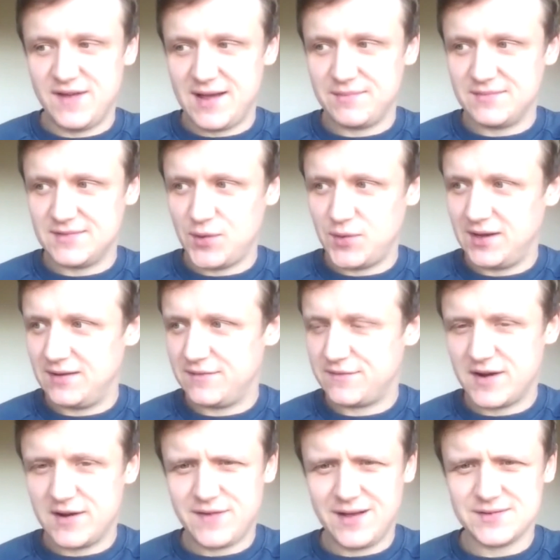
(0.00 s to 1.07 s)
I'm doing
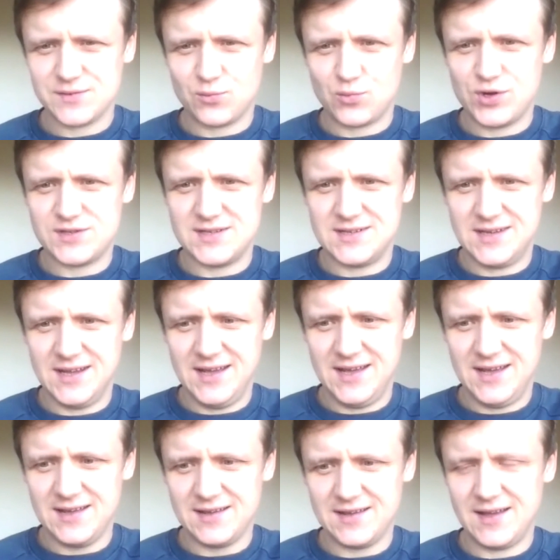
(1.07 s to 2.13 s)
3,000 words a
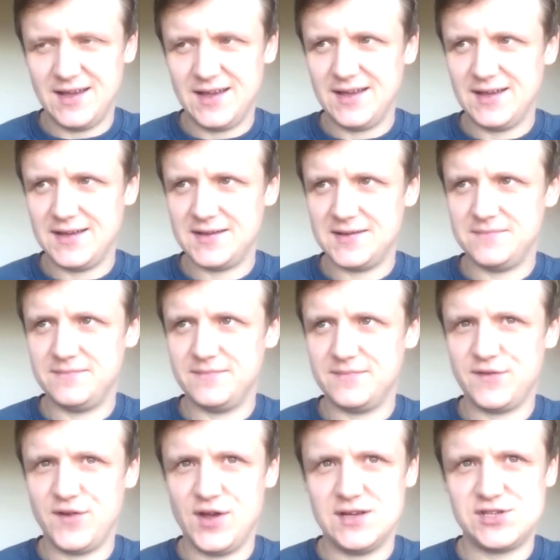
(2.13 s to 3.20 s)
day, 30
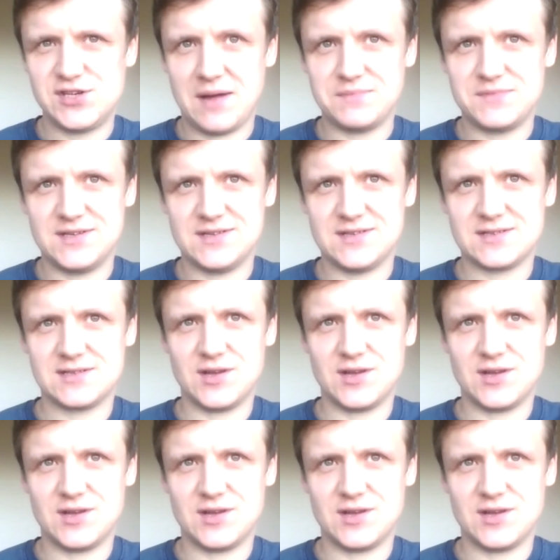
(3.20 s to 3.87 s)
chapters.